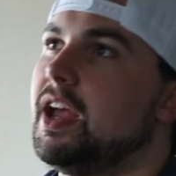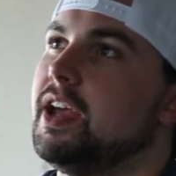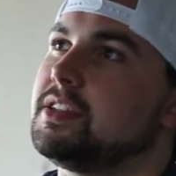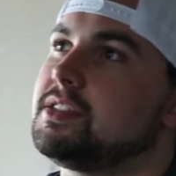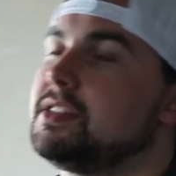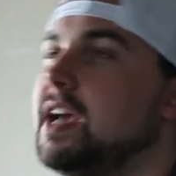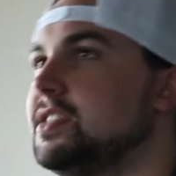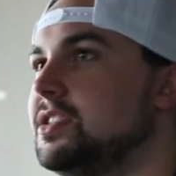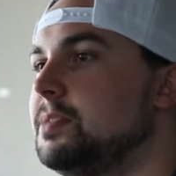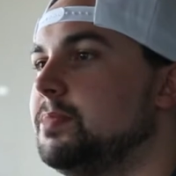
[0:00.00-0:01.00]
It's,
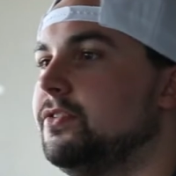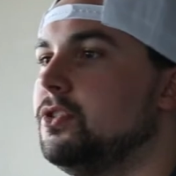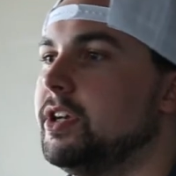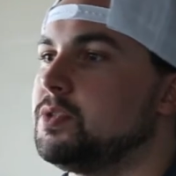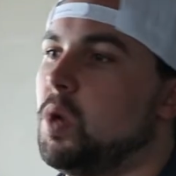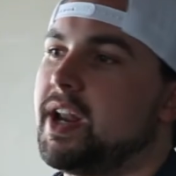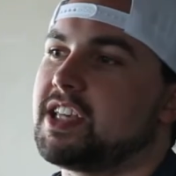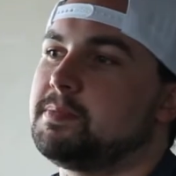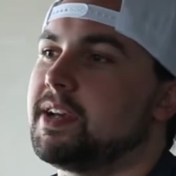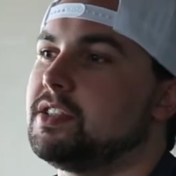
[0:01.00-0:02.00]
as I said before, it's one
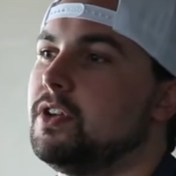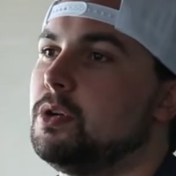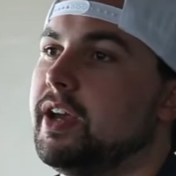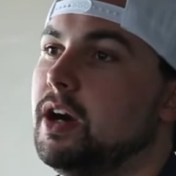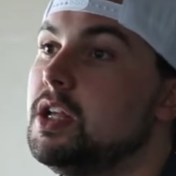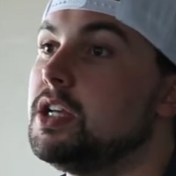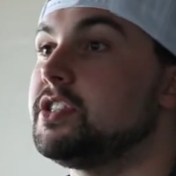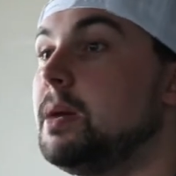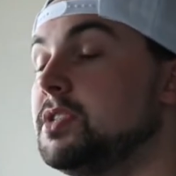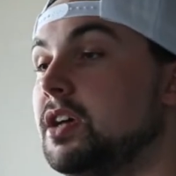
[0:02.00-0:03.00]
aspect of who they are.
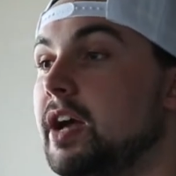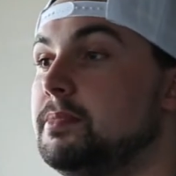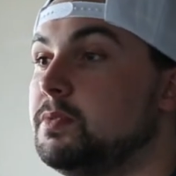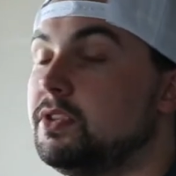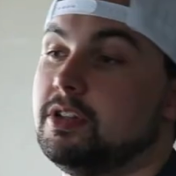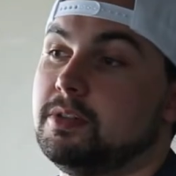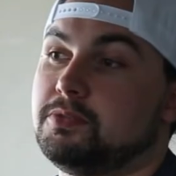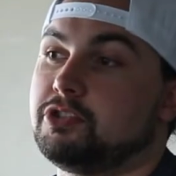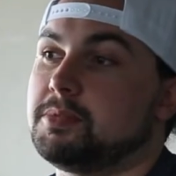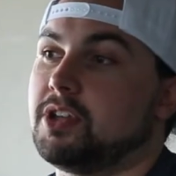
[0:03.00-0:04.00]
Sometimes with the
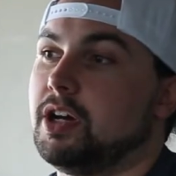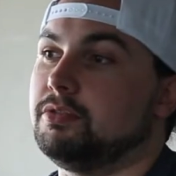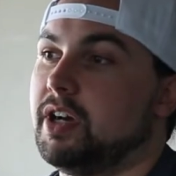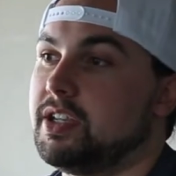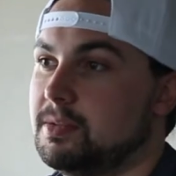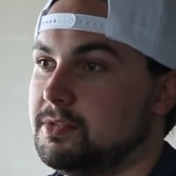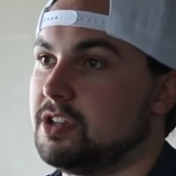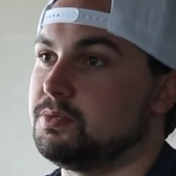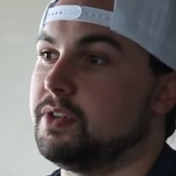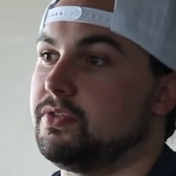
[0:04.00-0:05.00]
scripts that I write,
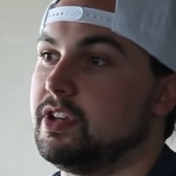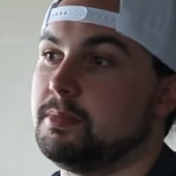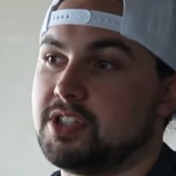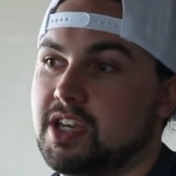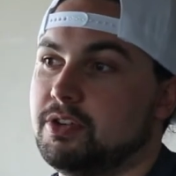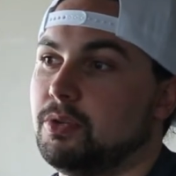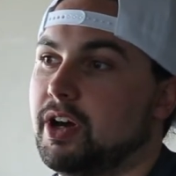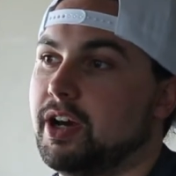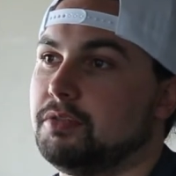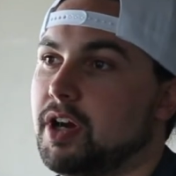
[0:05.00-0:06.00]
sometimes with the material that
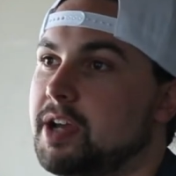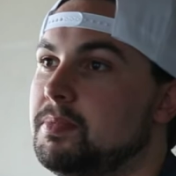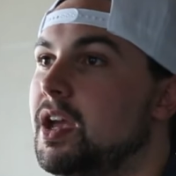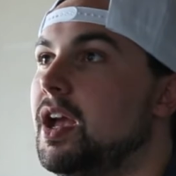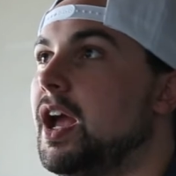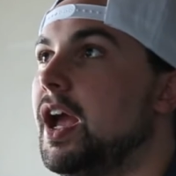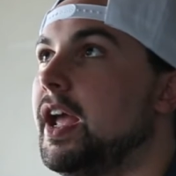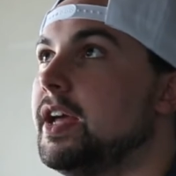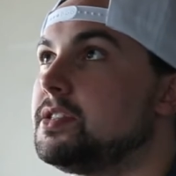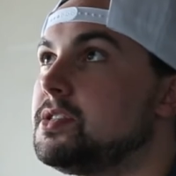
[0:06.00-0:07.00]
I write,
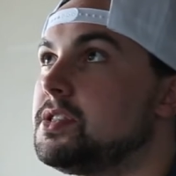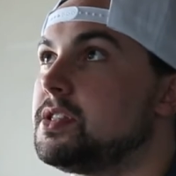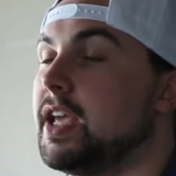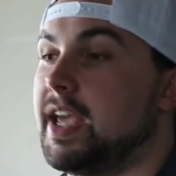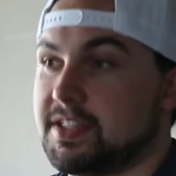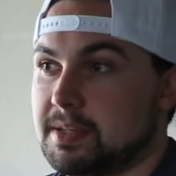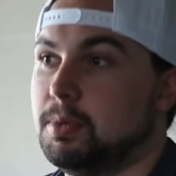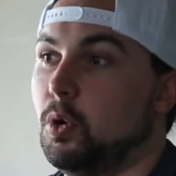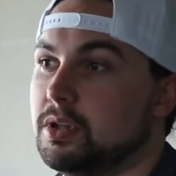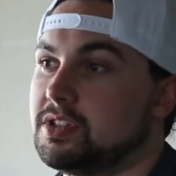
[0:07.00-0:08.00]
it is
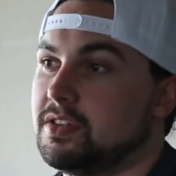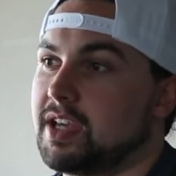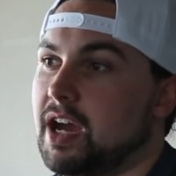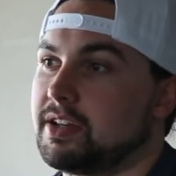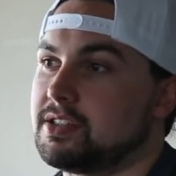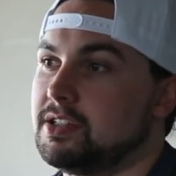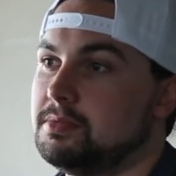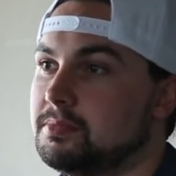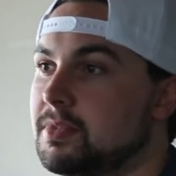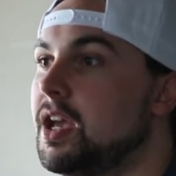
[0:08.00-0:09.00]
important to the character,
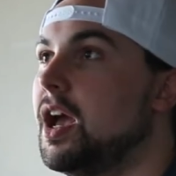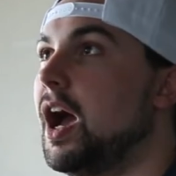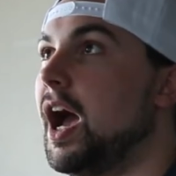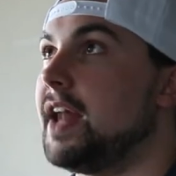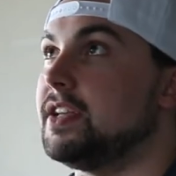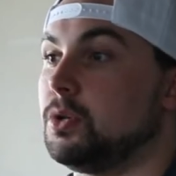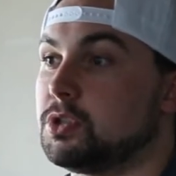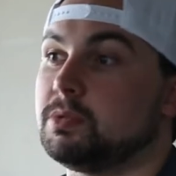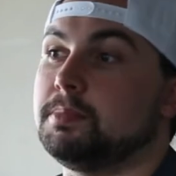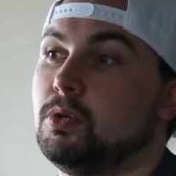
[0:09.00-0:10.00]
and it's
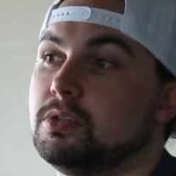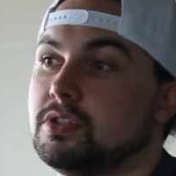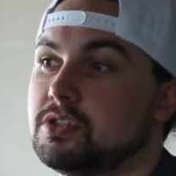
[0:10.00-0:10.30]
also important to the